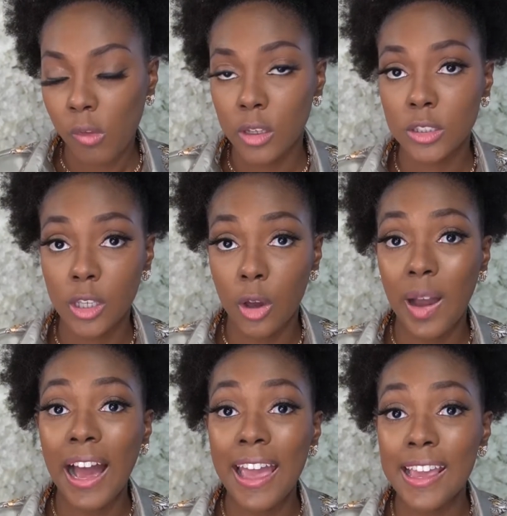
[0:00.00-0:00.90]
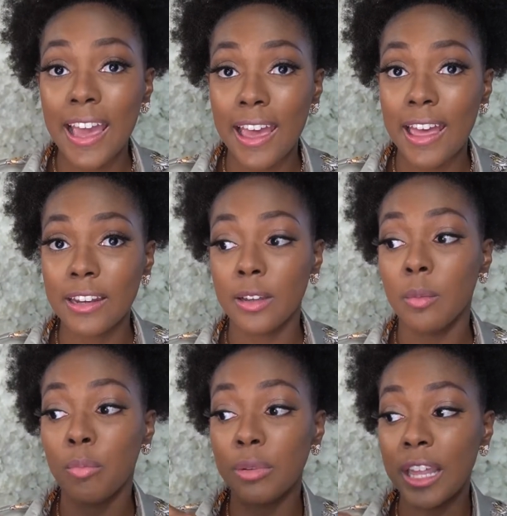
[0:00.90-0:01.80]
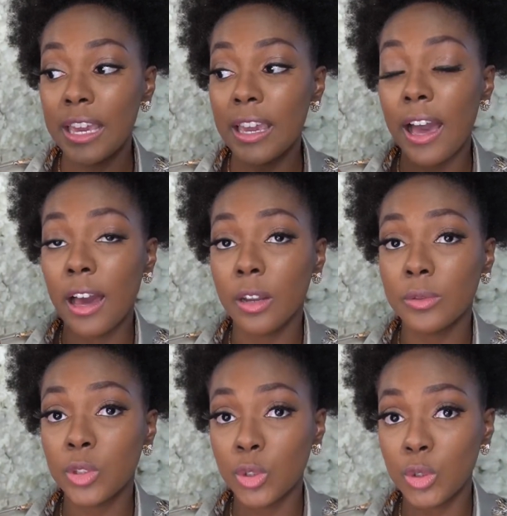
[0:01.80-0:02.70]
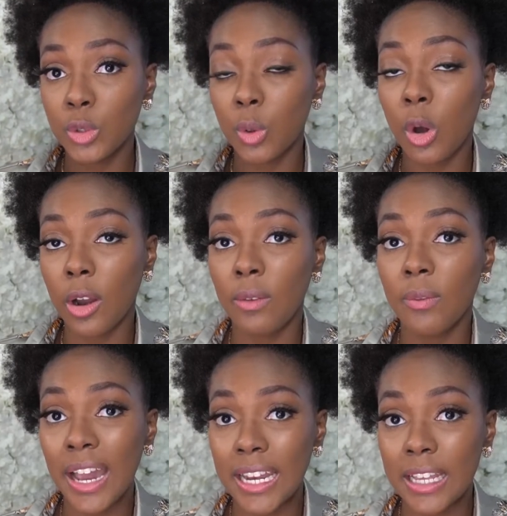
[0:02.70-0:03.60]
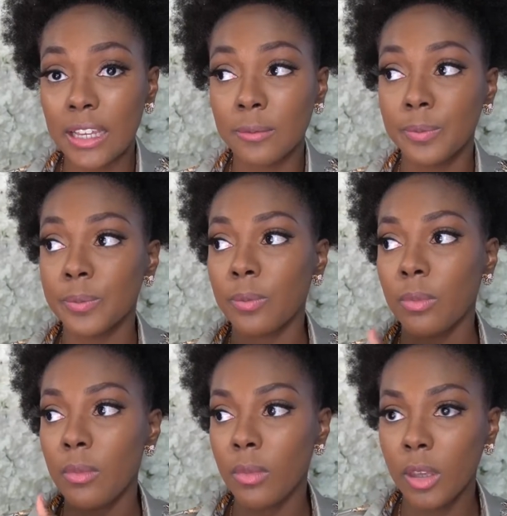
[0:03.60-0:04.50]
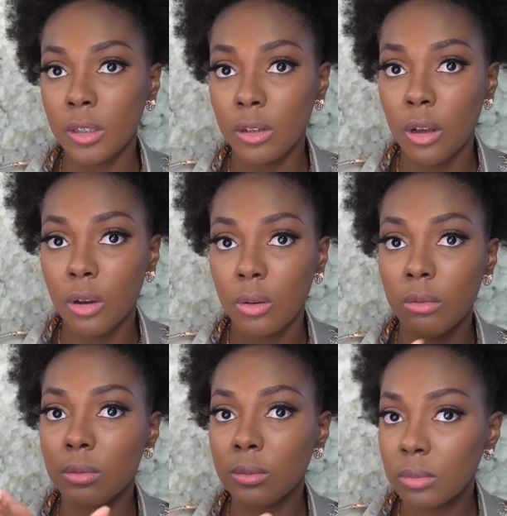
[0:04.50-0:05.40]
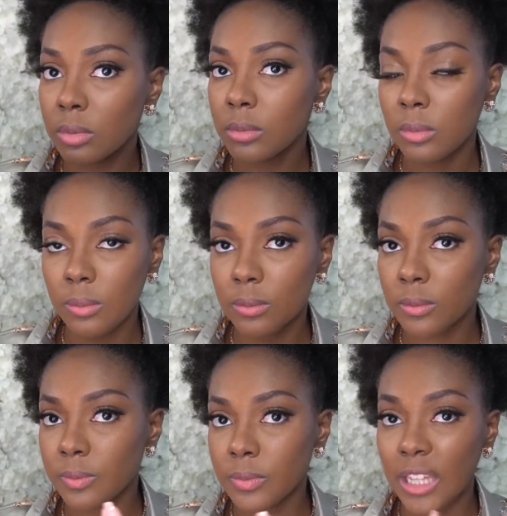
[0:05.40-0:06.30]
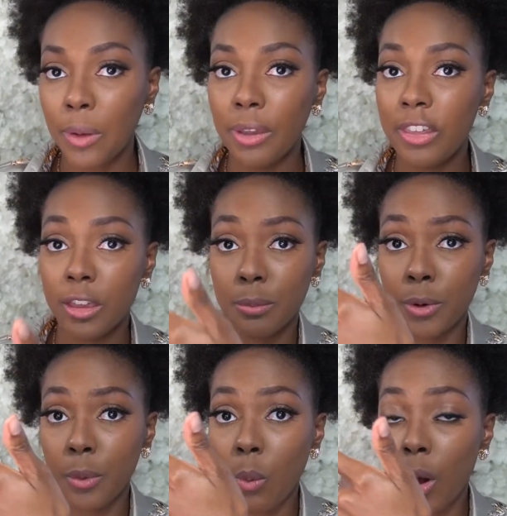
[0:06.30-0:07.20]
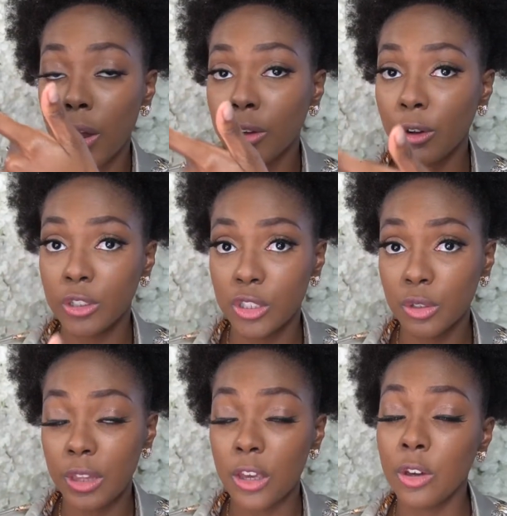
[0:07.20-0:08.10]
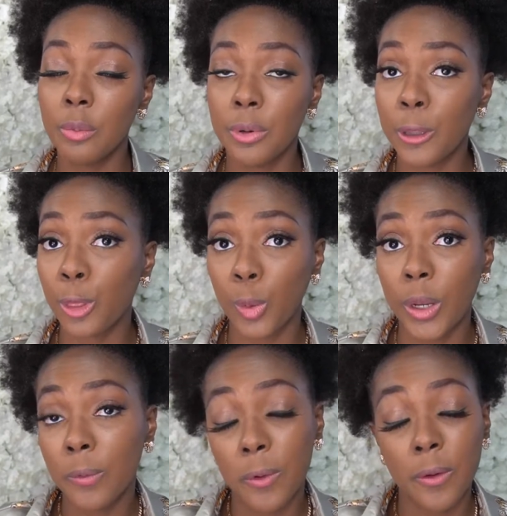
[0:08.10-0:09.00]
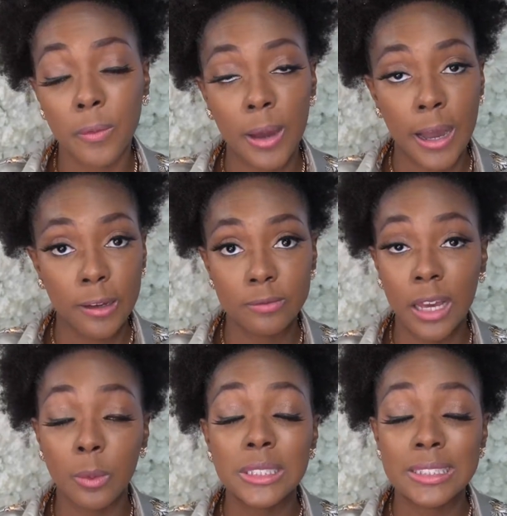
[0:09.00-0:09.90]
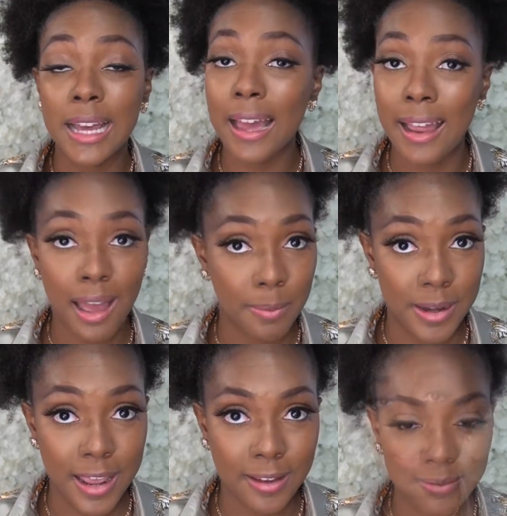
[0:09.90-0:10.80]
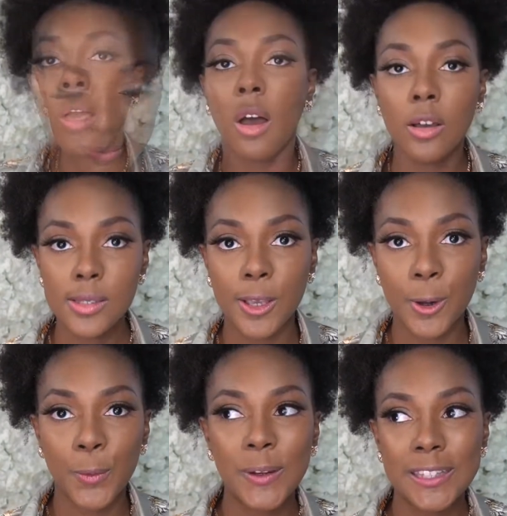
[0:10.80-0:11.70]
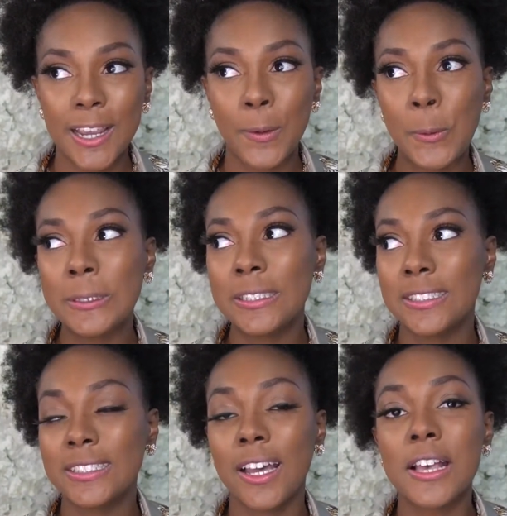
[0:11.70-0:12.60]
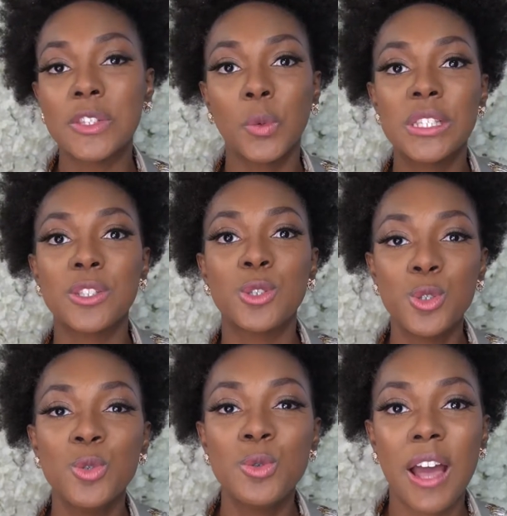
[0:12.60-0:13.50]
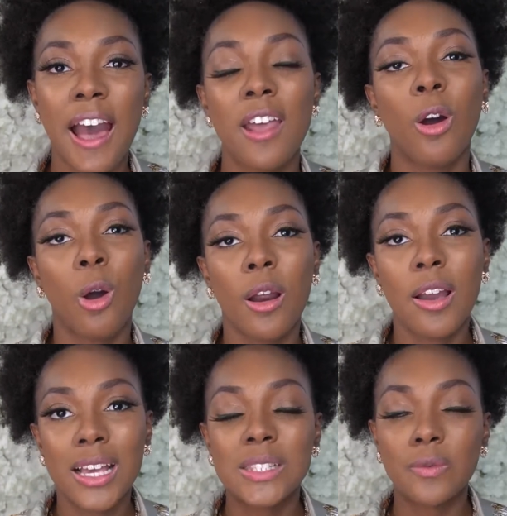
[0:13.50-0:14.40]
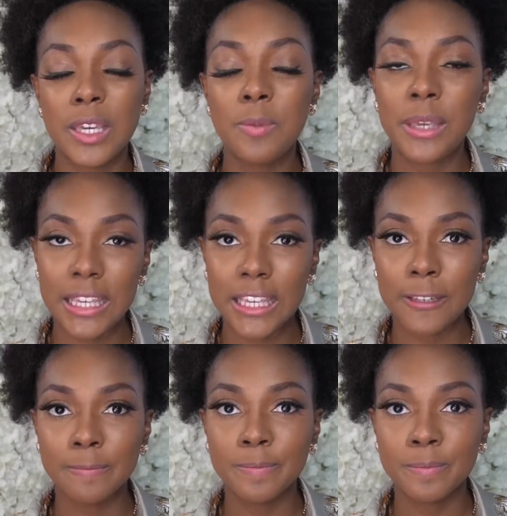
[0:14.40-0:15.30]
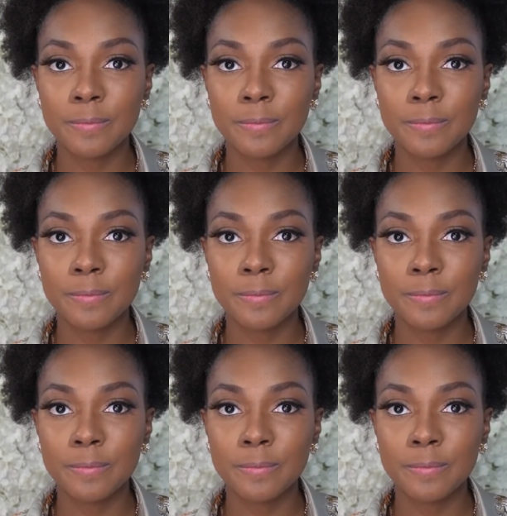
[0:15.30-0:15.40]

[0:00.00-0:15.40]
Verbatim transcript: So I had blank out of 2 are invited, you know, that way they can put 1 or 2. They couldn't put 3, 4, 5. That was not happening. Also, one thing I wanted to discuss was do not RSVP